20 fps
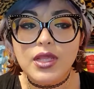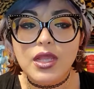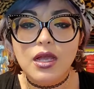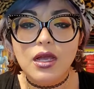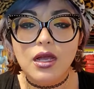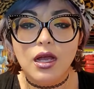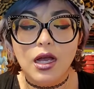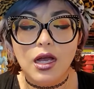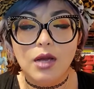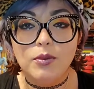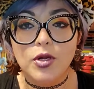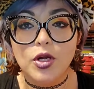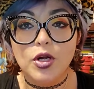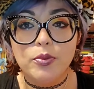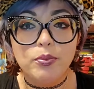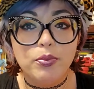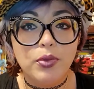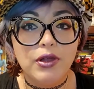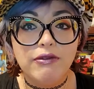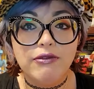her
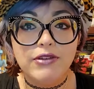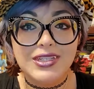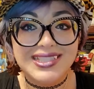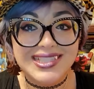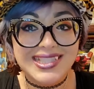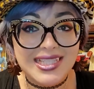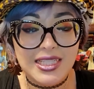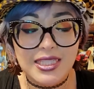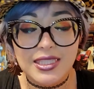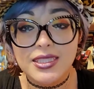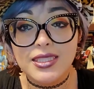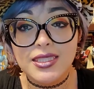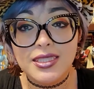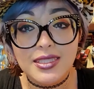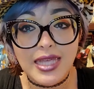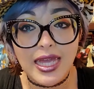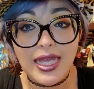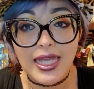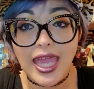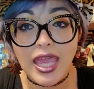boyfriend's kids
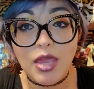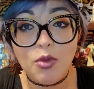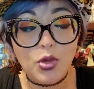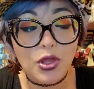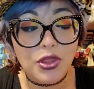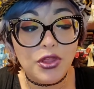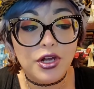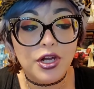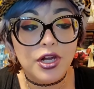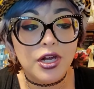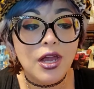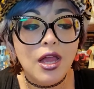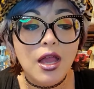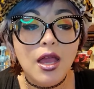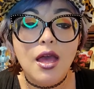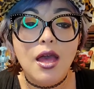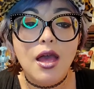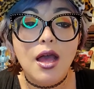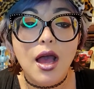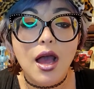that came with her,
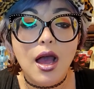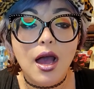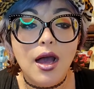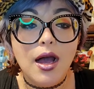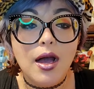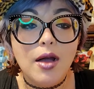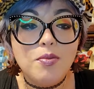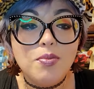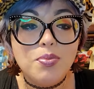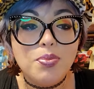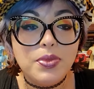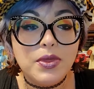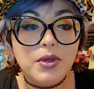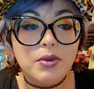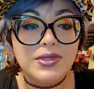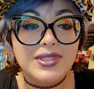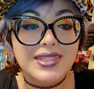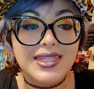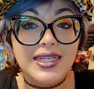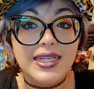it
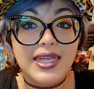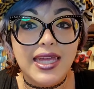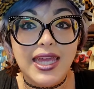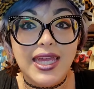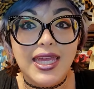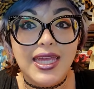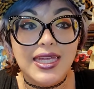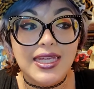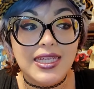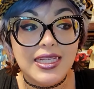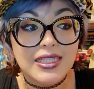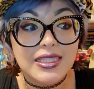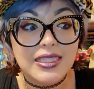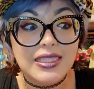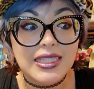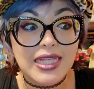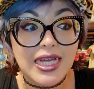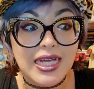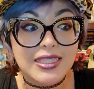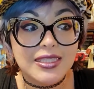was like a
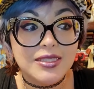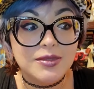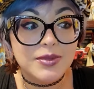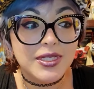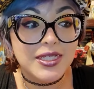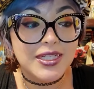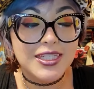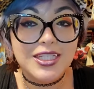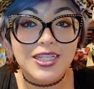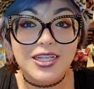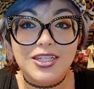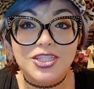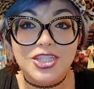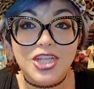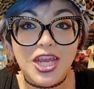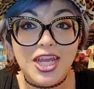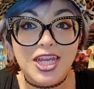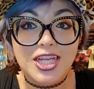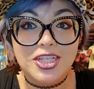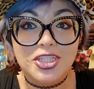last minute
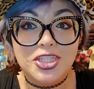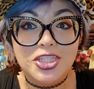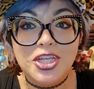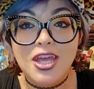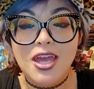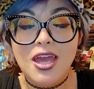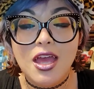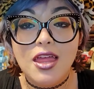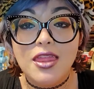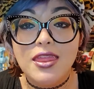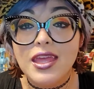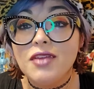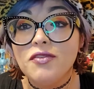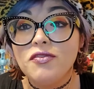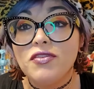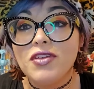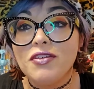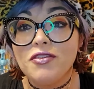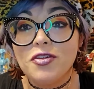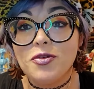change. They've
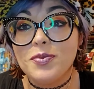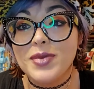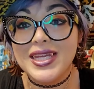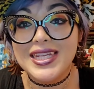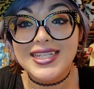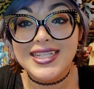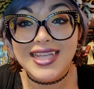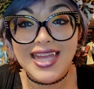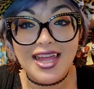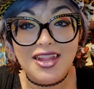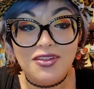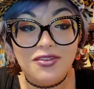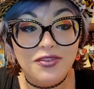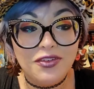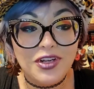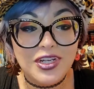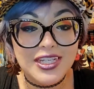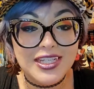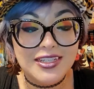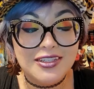never been to
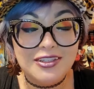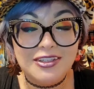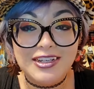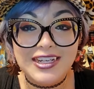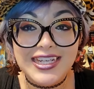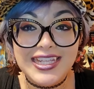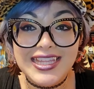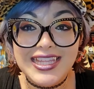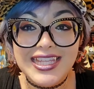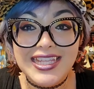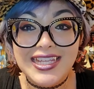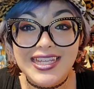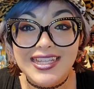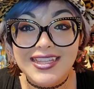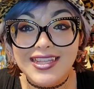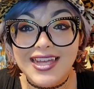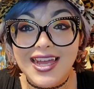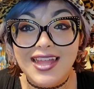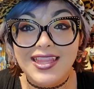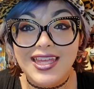California or anything like
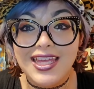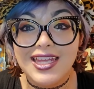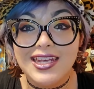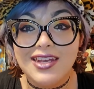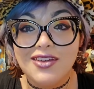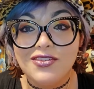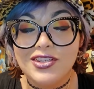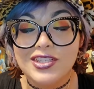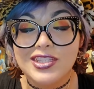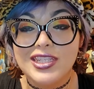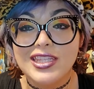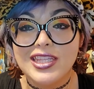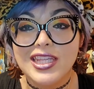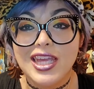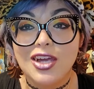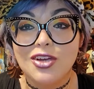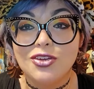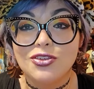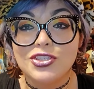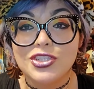that. They had never seen the
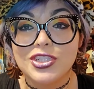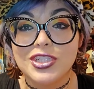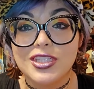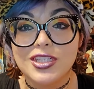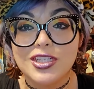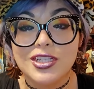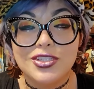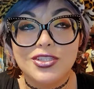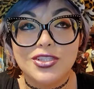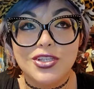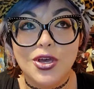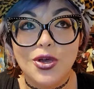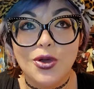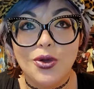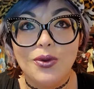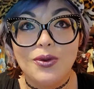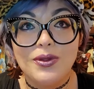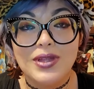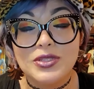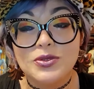ocean,
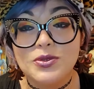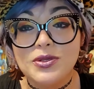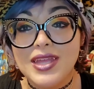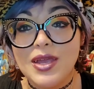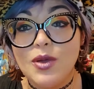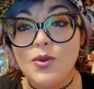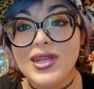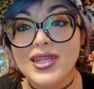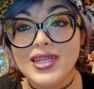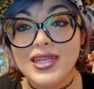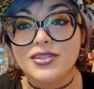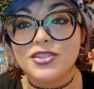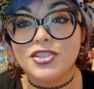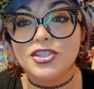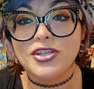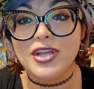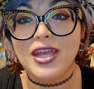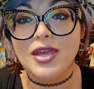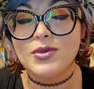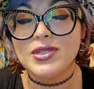so that's where they went
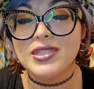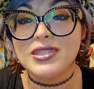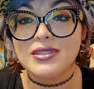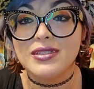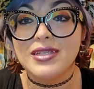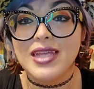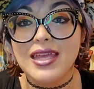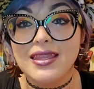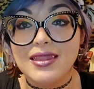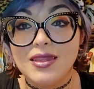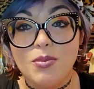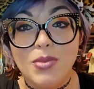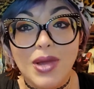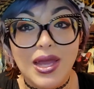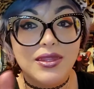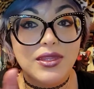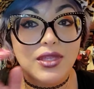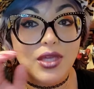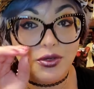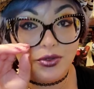yesterday, was to take them by
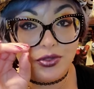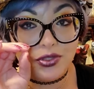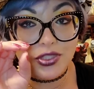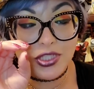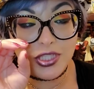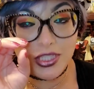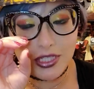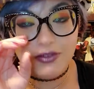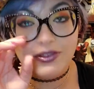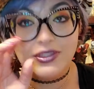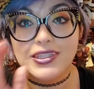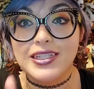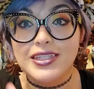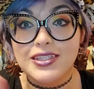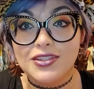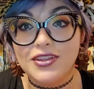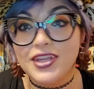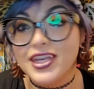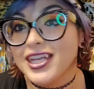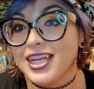the ocean and everything
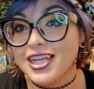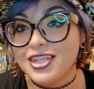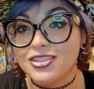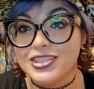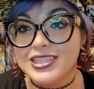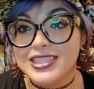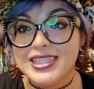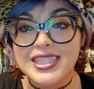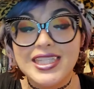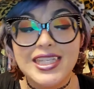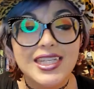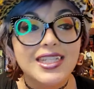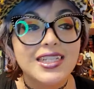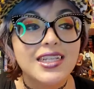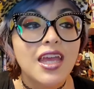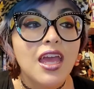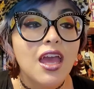so they can actually see it.